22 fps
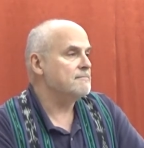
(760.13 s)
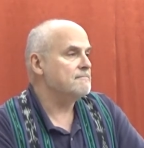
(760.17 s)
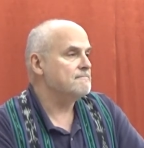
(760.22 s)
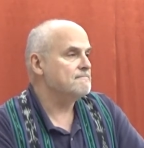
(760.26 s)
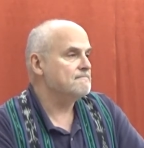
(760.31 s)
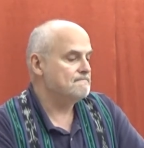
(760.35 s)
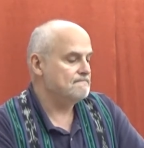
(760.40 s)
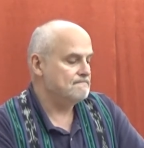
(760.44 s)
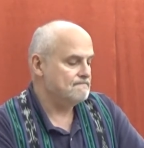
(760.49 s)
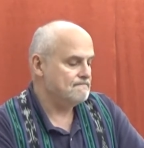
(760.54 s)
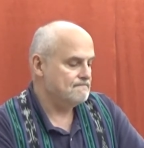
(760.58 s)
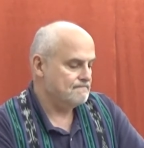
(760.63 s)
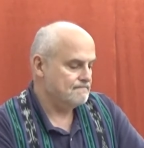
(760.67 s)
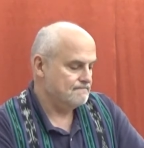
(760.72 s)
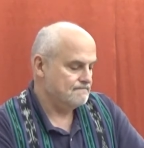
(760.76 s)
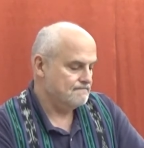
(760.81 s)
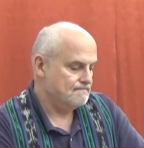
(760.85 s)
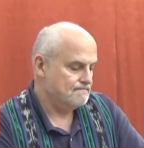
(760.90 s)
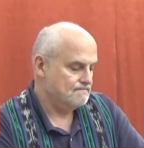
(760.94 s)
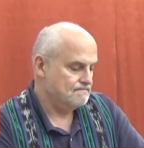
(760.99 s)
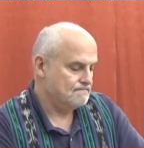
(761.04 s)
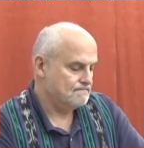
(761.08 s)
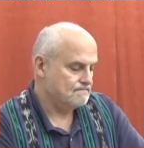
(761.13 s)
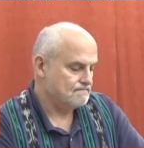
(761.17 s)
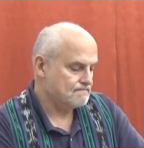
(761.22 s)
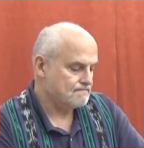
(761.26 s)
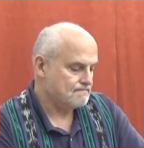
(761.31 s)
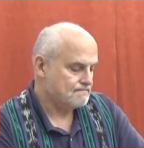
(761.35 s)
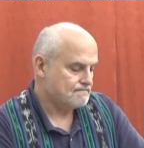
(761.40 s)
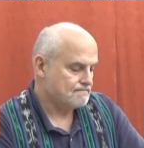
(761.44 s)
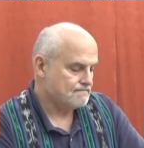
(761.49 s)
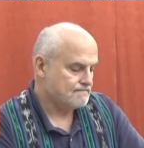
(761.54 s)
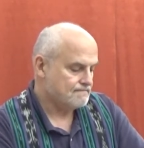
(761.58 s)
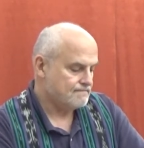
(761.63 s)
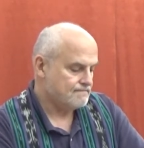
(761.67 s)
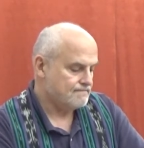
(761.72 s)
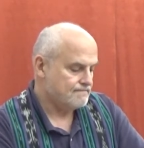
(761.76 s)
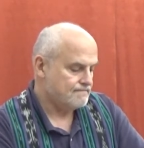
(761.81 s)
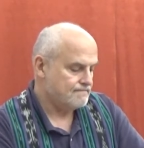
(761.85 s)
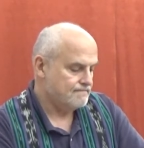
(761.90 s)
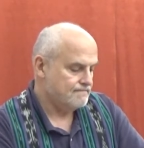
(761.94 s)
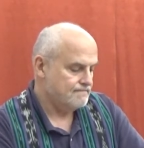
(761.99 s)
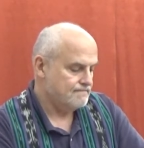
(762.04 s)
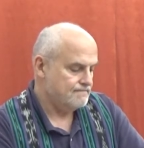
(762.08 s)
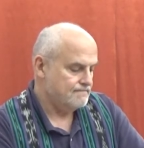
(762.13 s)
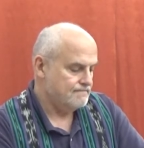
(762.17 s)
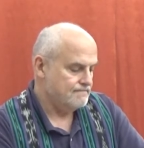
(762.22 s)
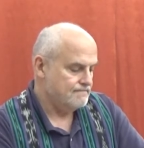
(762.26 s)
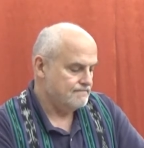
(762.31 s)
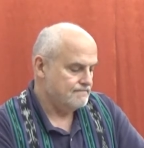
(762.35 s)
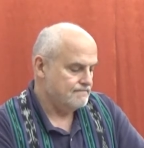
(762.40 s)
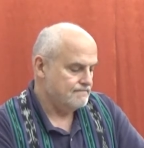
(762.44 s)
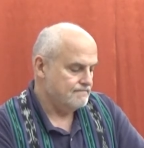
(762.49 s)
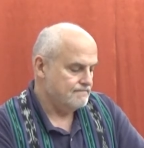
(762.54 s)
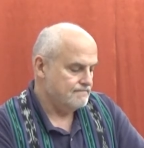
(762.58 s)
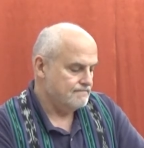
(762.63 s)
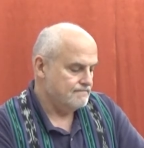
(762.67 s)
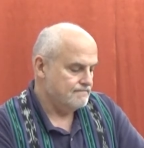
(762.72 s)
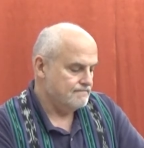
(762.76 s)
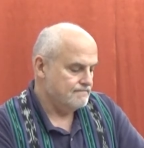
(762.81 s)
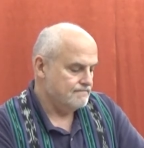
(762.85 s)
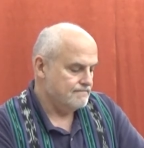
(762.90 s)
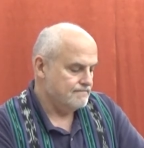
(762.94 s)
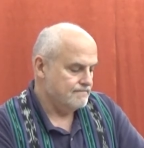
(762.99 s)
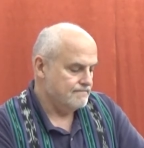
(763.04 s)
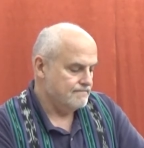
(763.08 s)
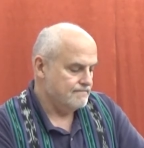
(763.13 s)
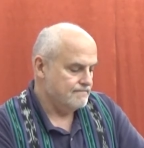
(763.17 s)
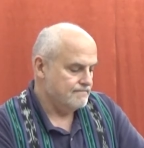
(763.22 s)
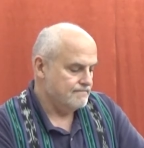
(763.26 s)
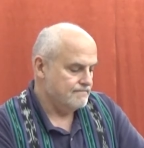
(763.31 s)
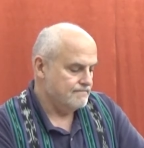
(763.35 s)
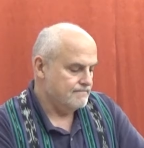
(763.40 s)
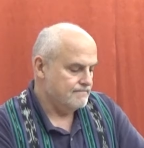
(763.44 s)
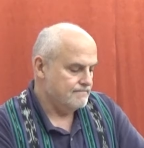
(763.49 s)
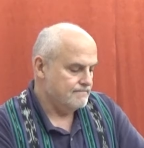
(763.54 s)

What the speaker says: (silence)